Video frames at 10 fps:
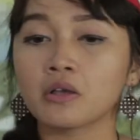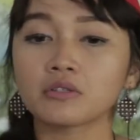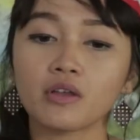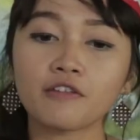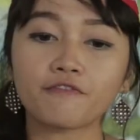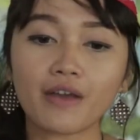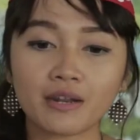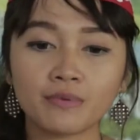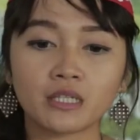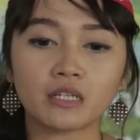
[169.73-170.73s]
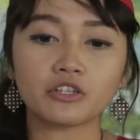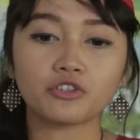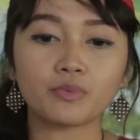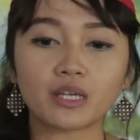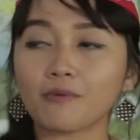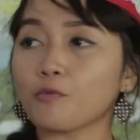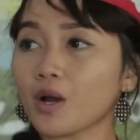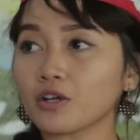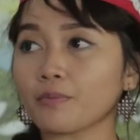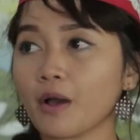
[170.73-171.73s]
So environmental issue become
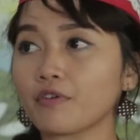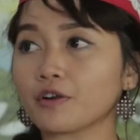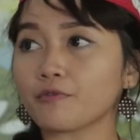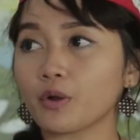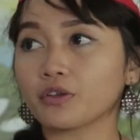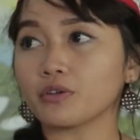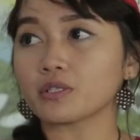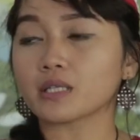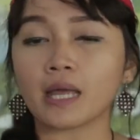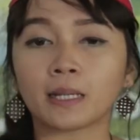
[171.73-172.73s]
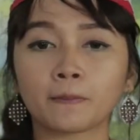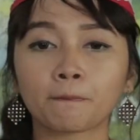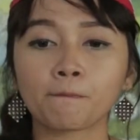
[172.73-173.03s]
one of our focus. And